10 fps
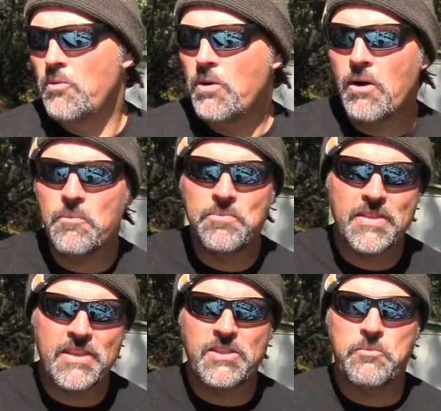Well,
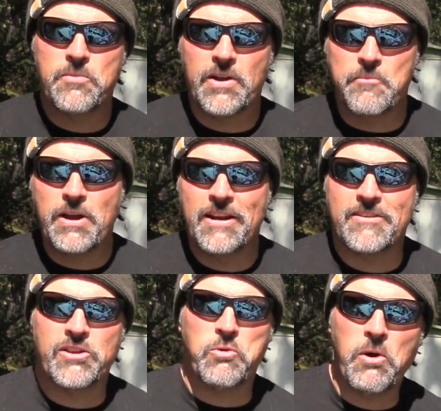since I'm, I'm kind
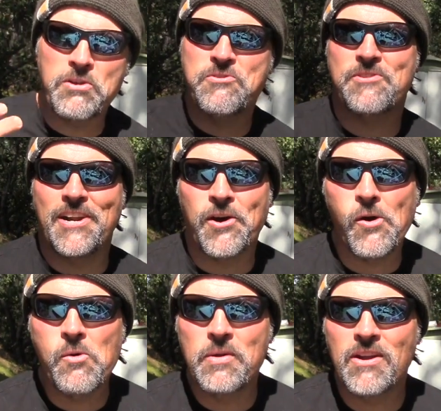of sequestered at
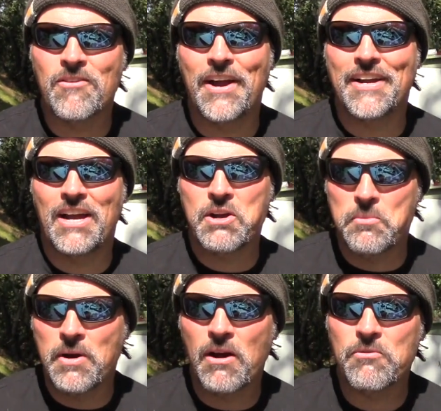home here right now
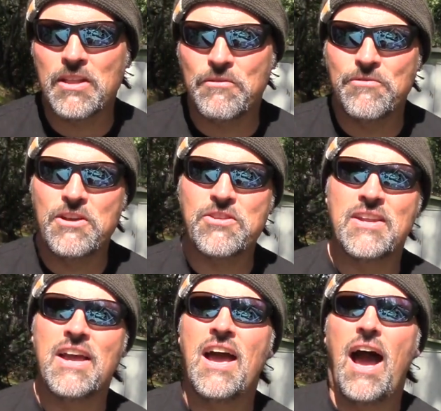and I'm not really
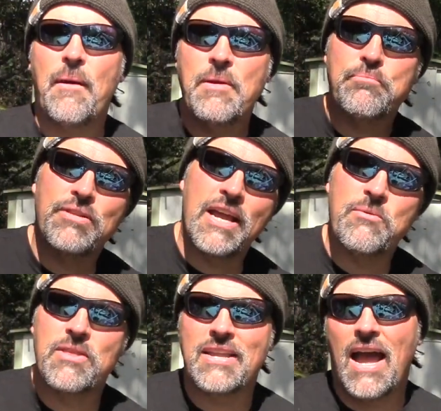fishing, I've been
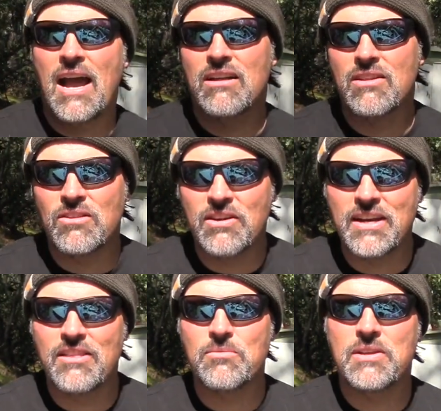playing with tackle and
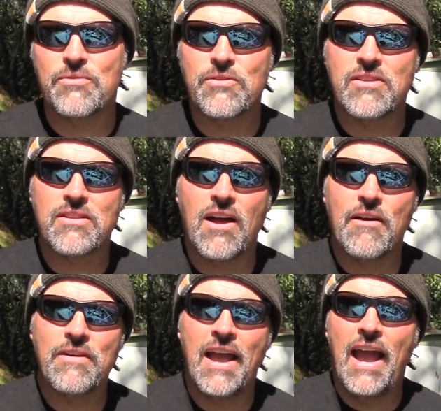looking at some different
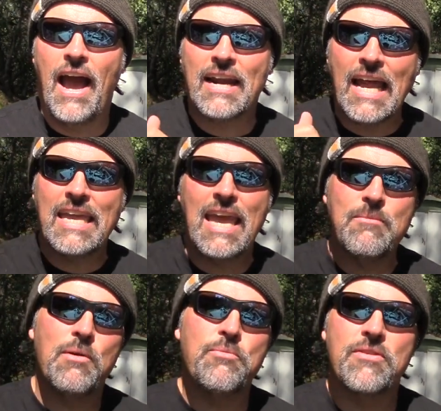stuff, and I
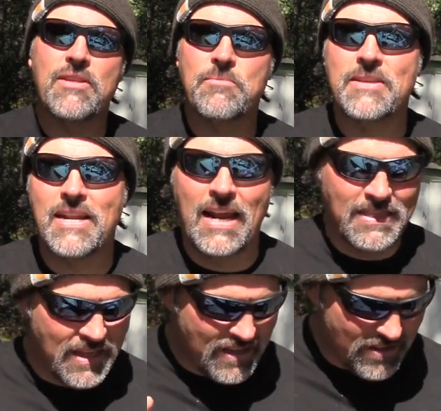came up with something that I
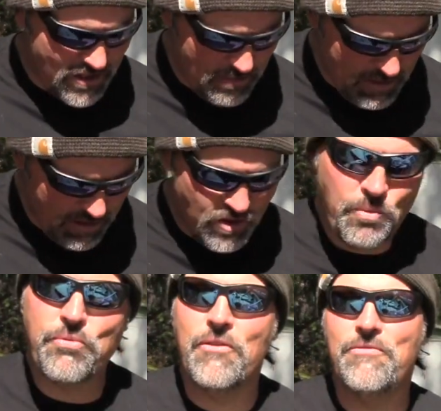think is going to be
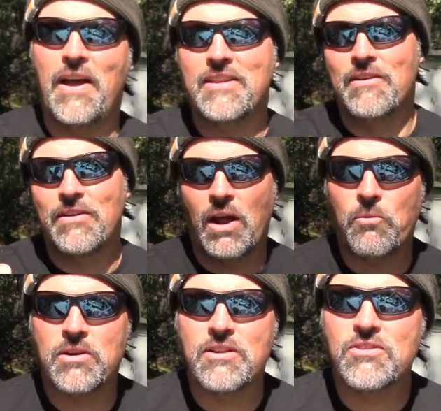super effective, and I
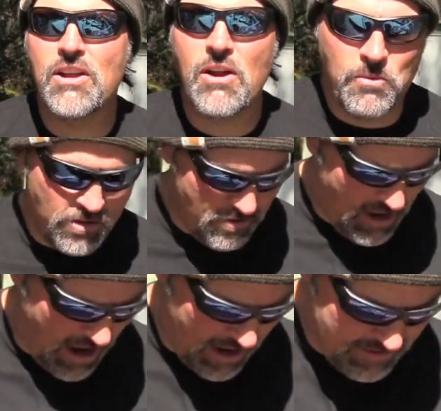wanted to share it with you
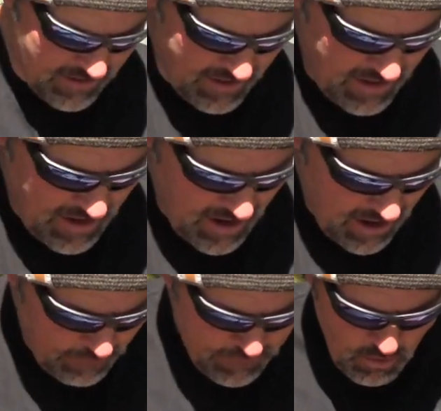guys. A